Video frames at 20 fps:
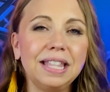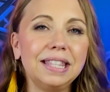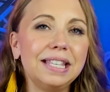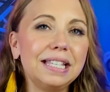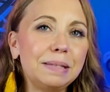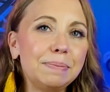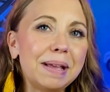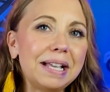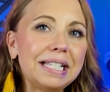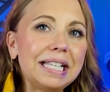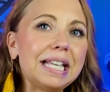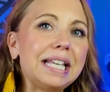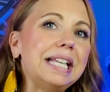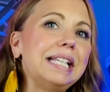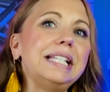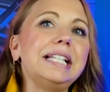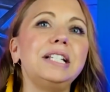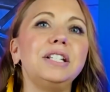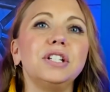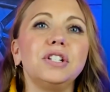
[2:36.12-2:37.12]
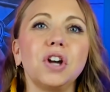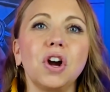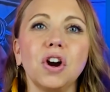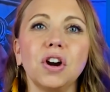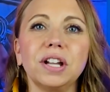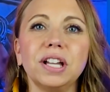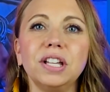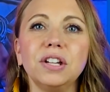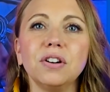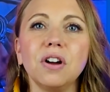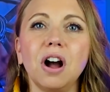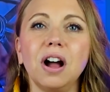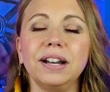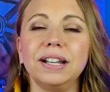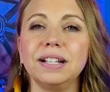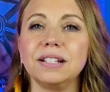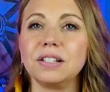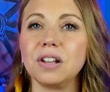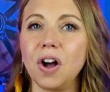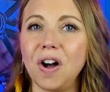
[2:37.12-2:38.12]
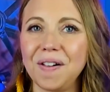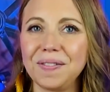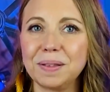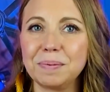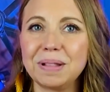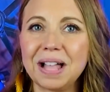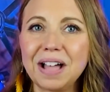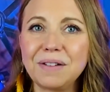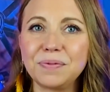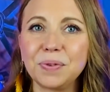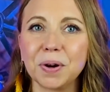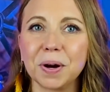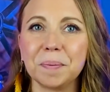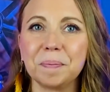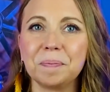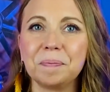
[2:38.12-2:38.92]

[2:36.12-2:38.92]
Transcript: This makes it easy to target your audience on the platform.